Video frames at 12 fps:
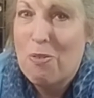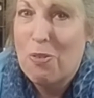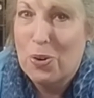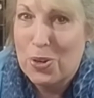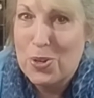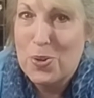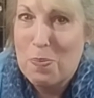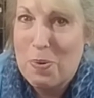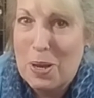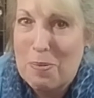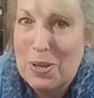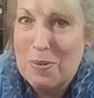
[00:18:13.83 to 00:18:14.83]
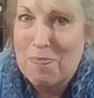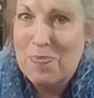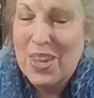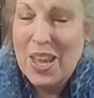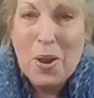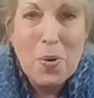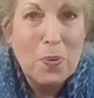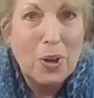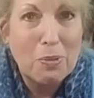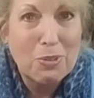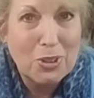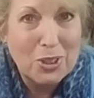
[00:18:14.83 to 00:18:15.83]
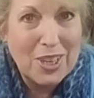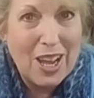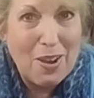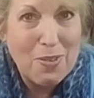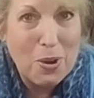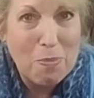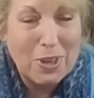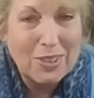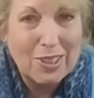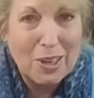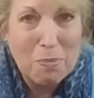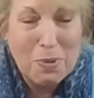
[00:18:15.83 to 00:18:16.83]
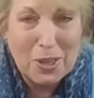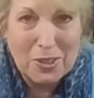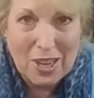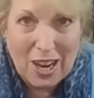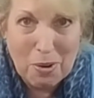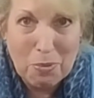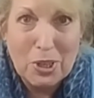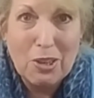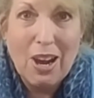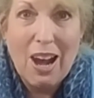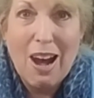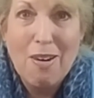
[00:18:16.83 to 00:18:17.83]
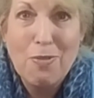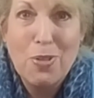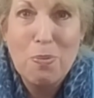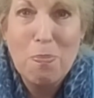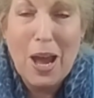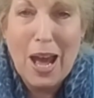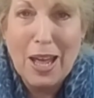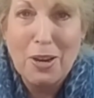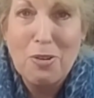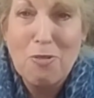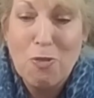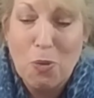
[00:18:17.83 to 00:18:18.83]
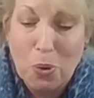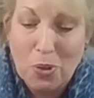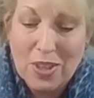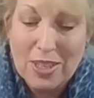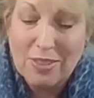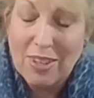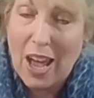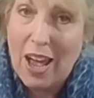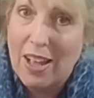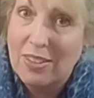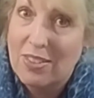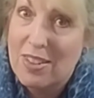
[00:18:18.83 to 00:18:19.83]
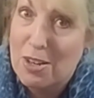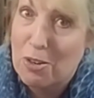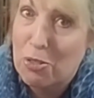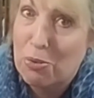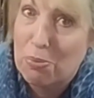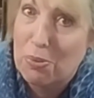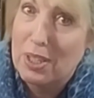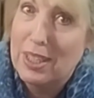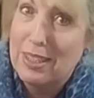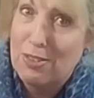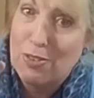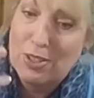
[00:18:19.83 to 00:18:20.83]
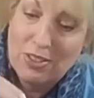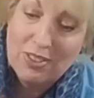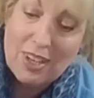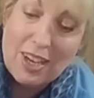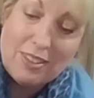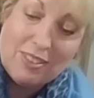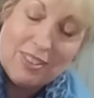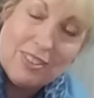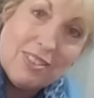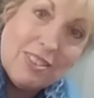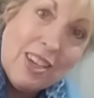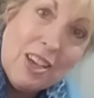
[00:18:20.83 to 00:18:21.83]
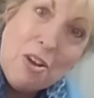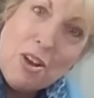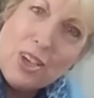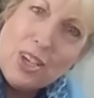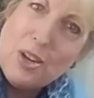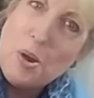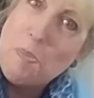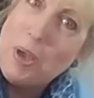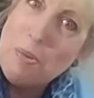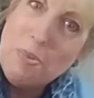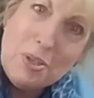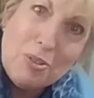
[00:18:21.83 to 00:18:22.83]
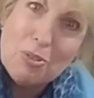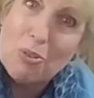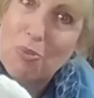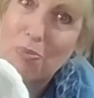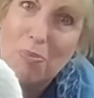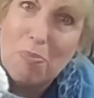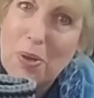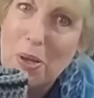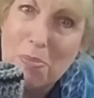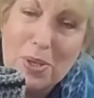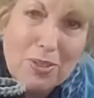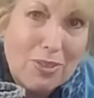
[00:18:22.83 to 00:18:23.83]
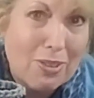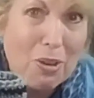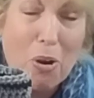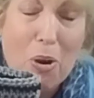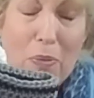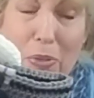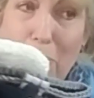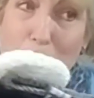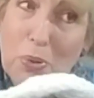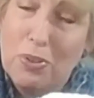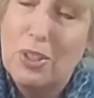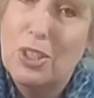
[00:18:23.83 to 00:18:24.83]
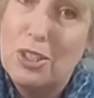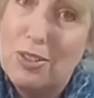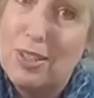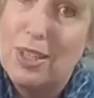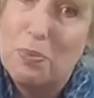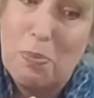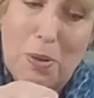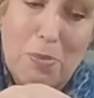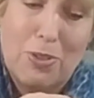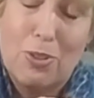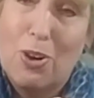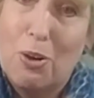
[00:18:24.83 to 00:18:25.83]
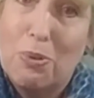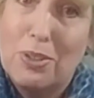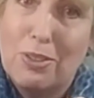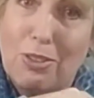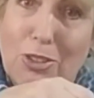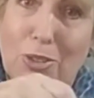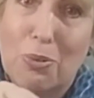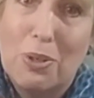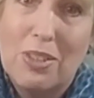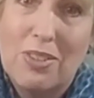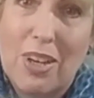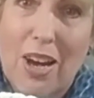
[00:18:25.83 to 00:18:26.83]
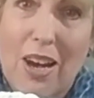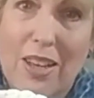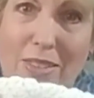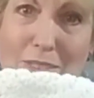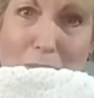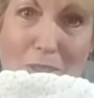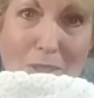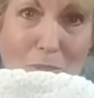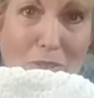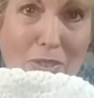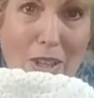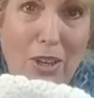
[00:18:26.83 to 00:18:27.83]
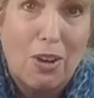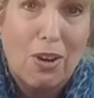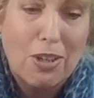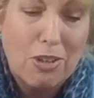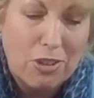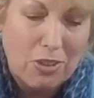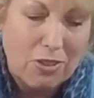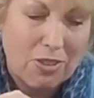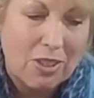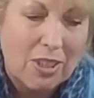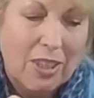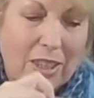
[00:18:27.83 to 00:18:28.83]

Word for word: for a new baby. Well, it was good to have you on my side of the mountain. I will have the pattern for these hats. They're three different sizes you know, babies are, babies are, this was a good size baby, so I wasn't sure what size. So this is the largest,